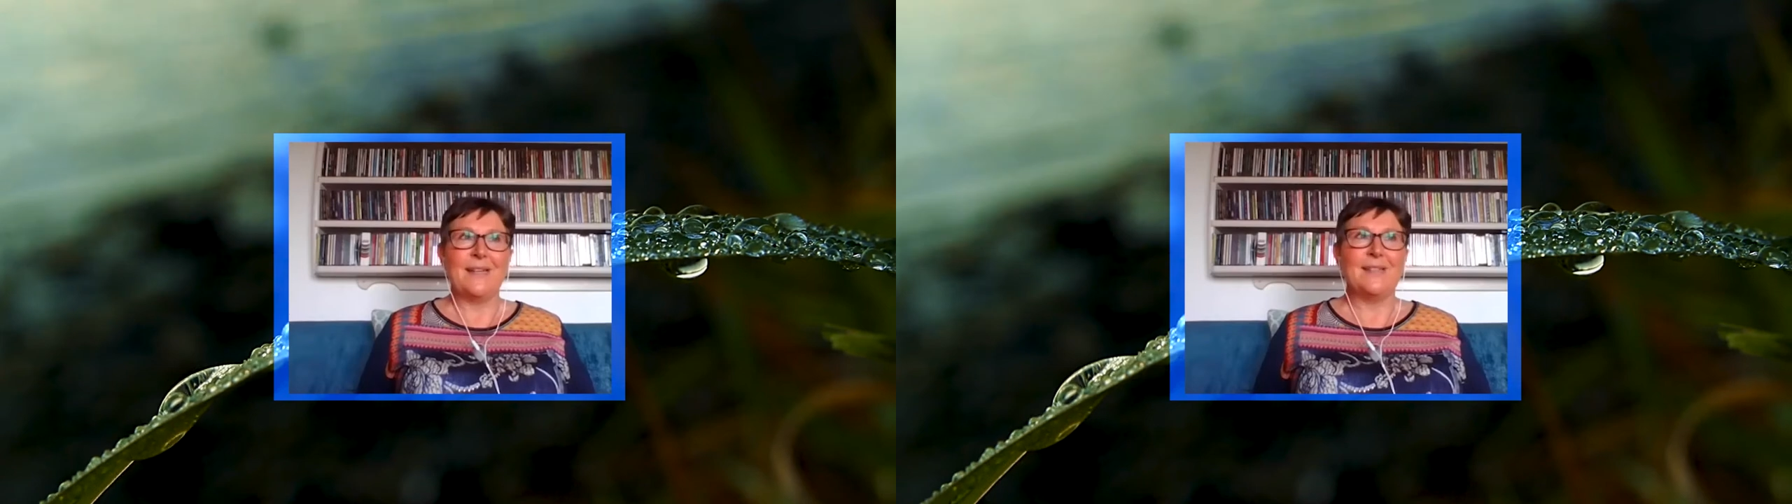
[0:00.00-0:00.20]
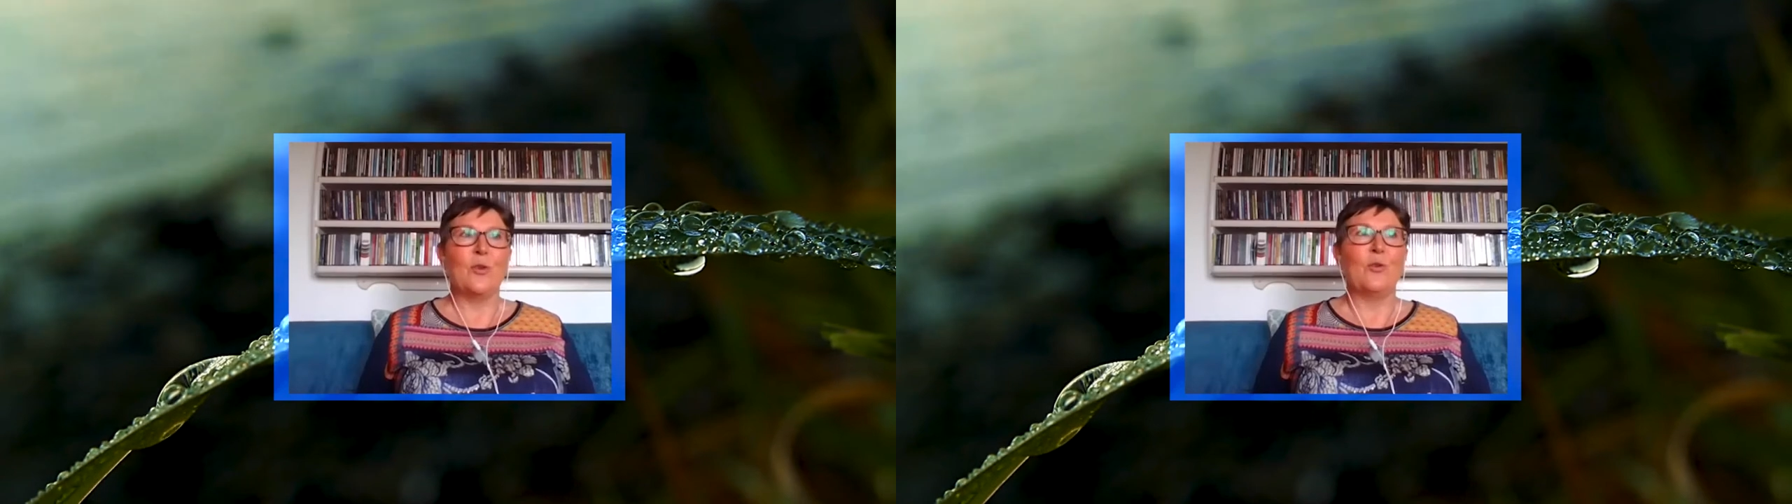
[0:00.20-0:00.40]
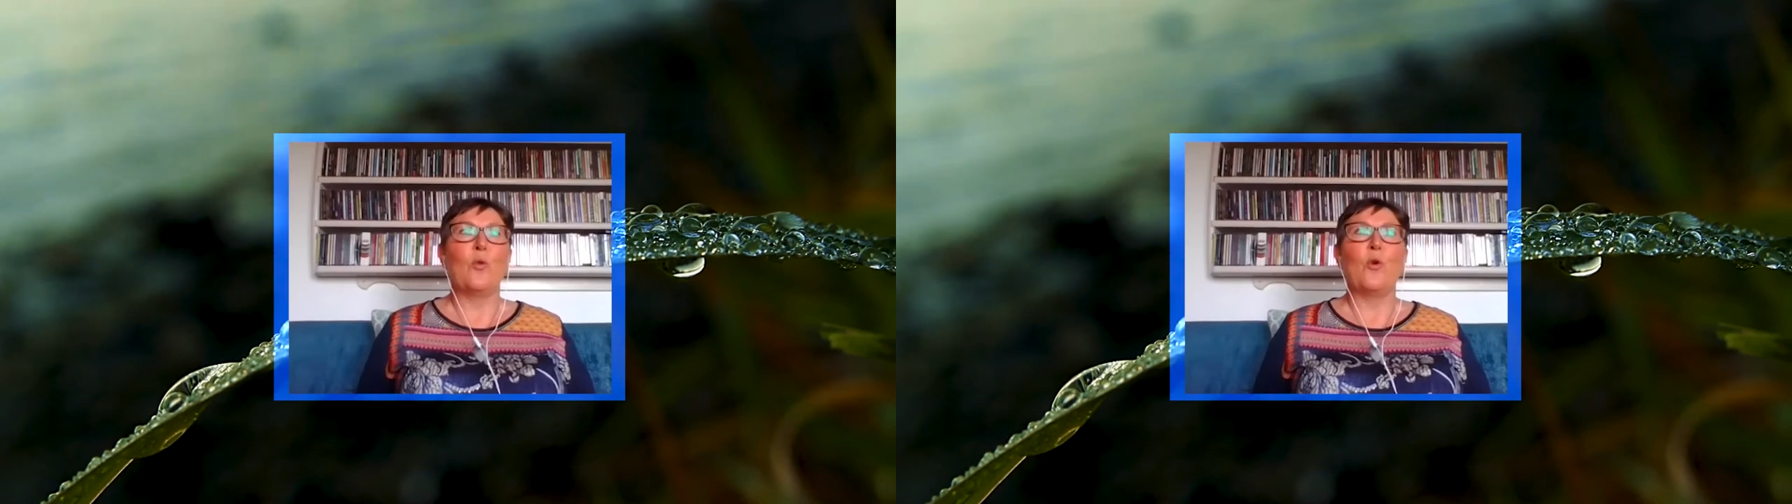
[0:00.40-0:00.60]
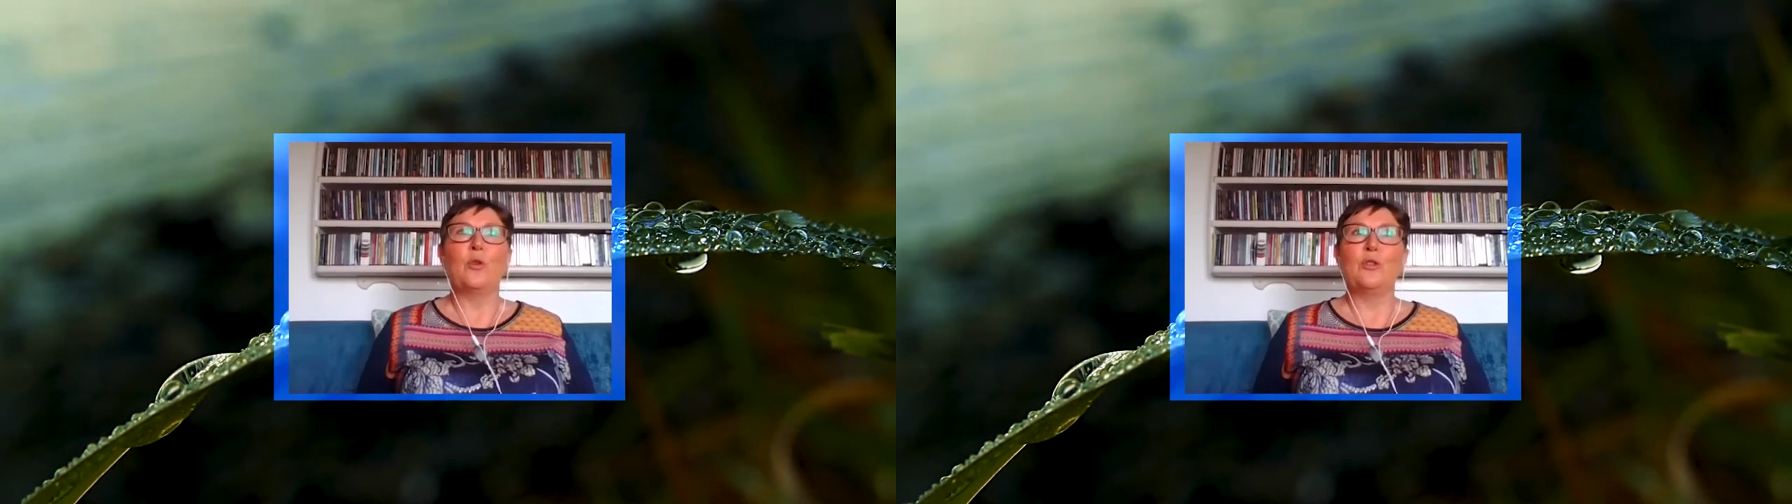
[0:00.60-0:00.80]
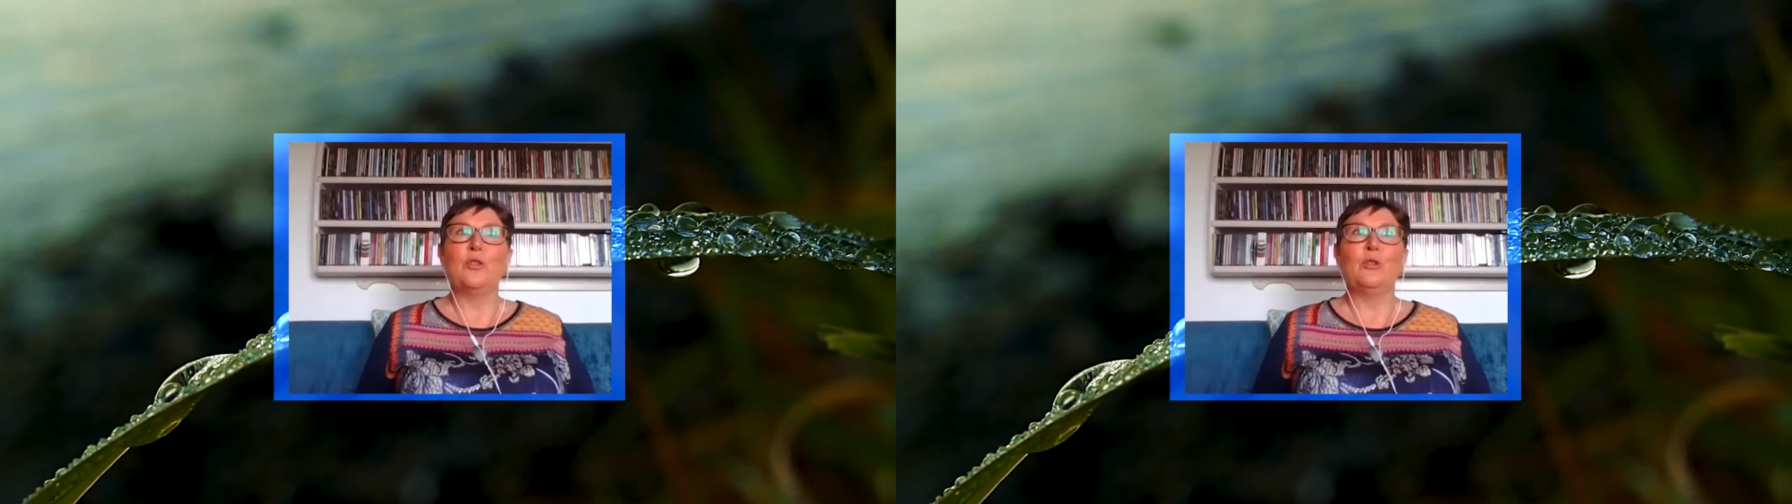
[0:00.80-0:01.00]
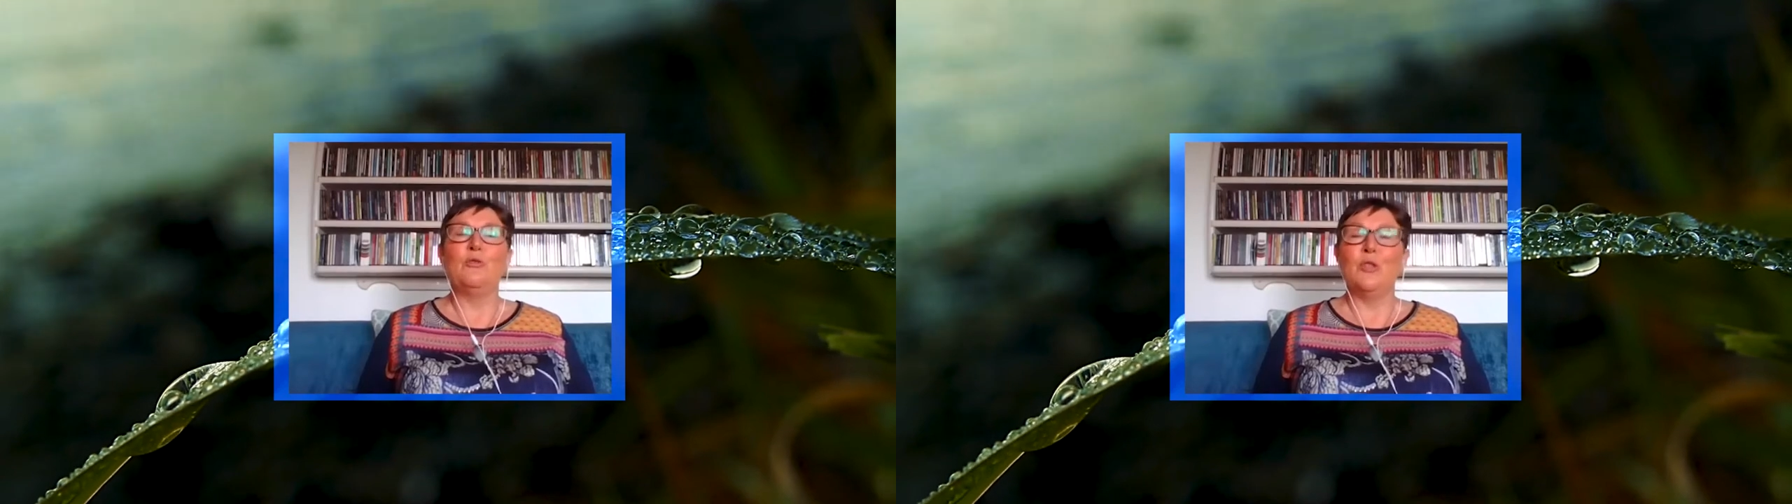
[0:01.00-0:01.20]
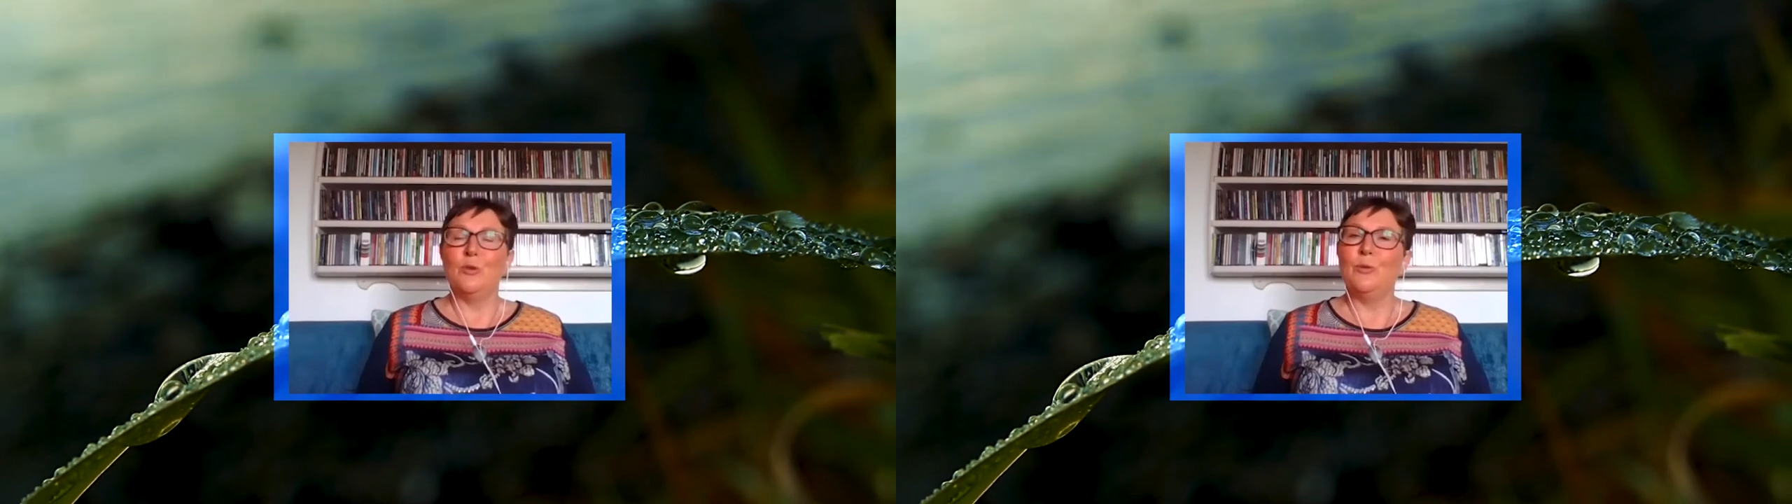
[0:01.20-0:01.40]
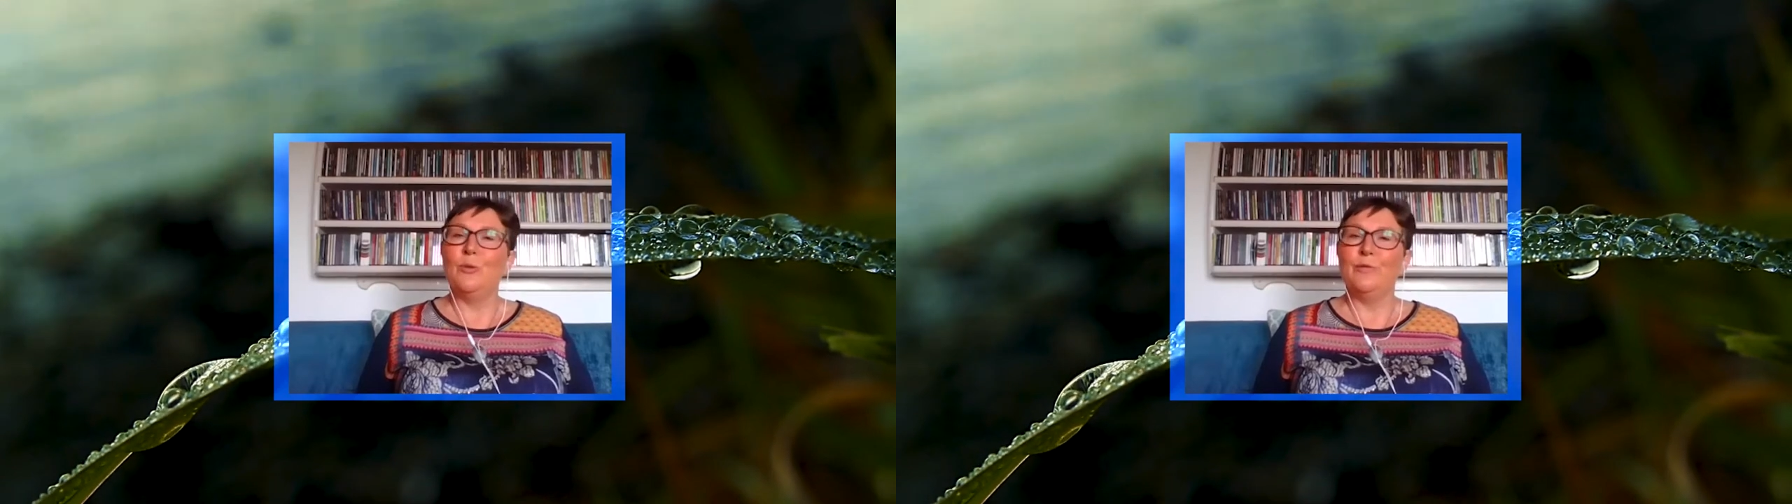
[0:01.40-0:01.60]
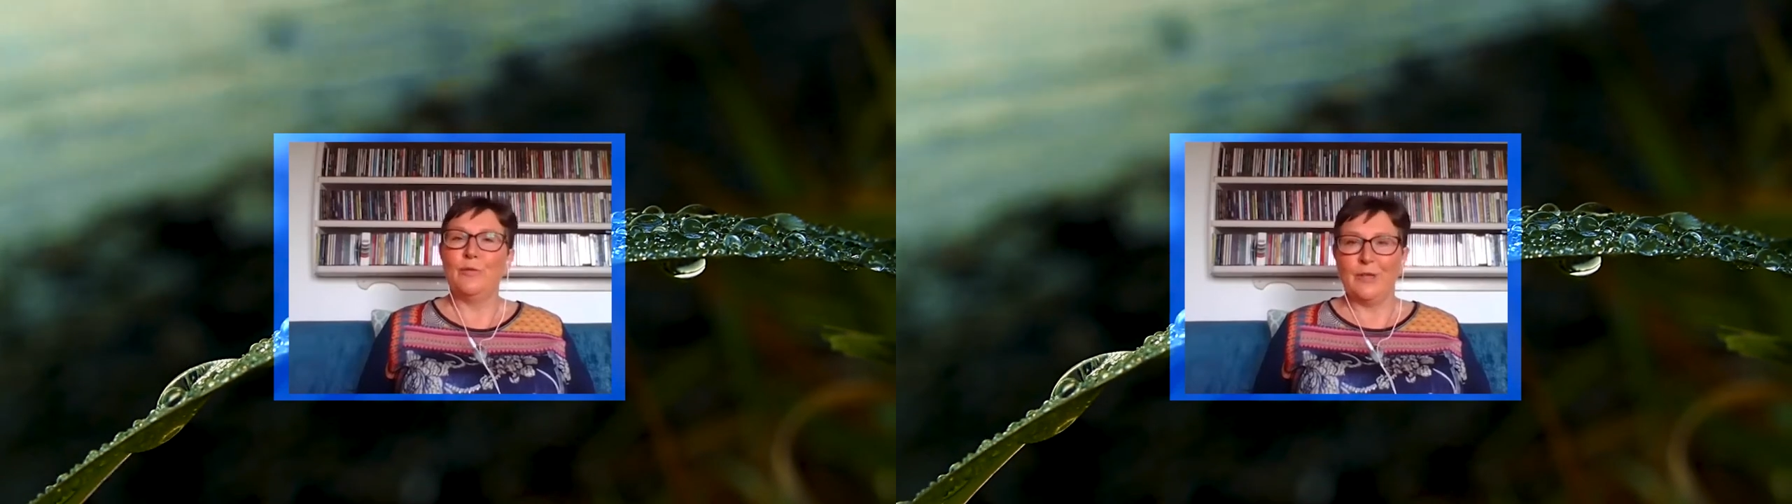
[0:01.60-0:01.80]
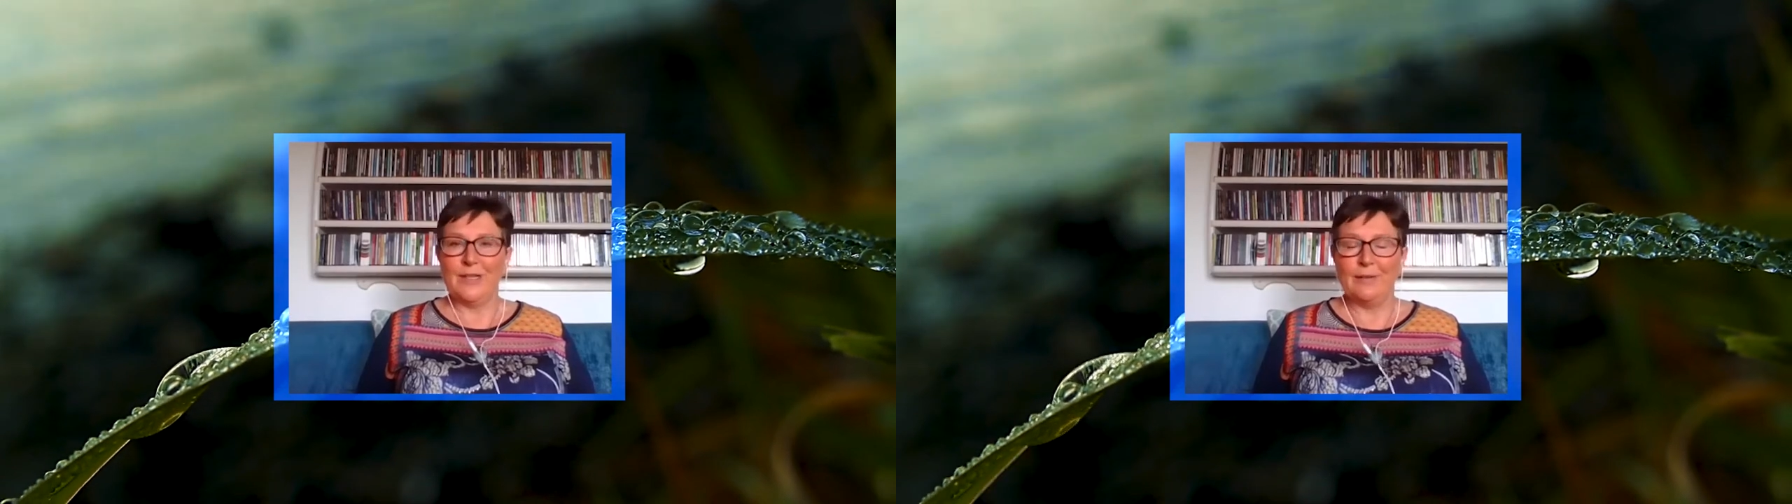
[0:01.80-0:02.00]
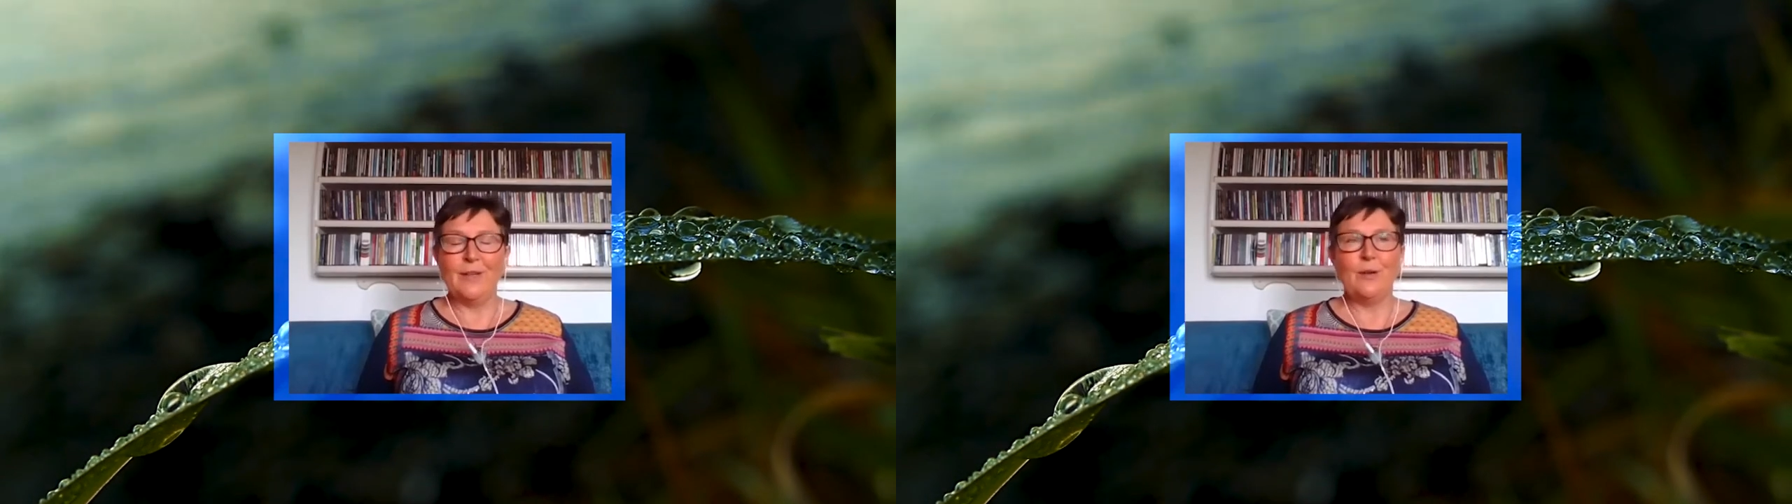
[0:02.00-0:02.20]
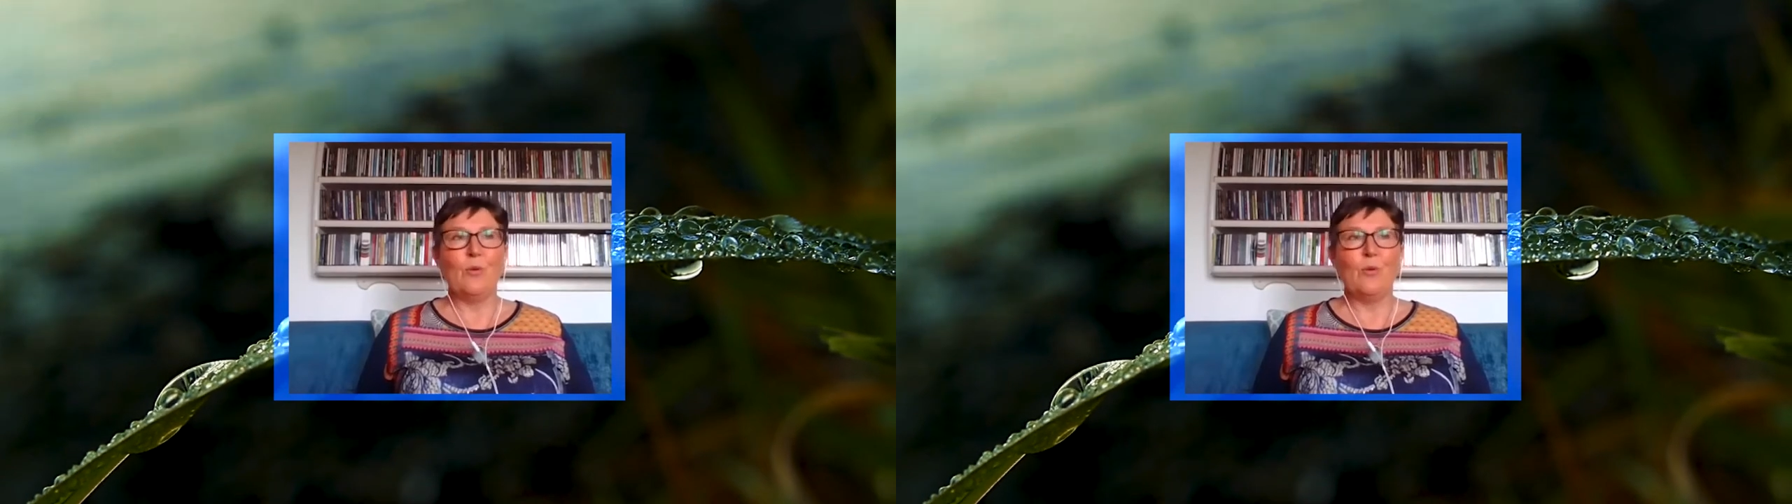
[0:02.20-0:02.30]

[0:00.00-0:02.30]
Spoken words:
based on what you do for a living, what,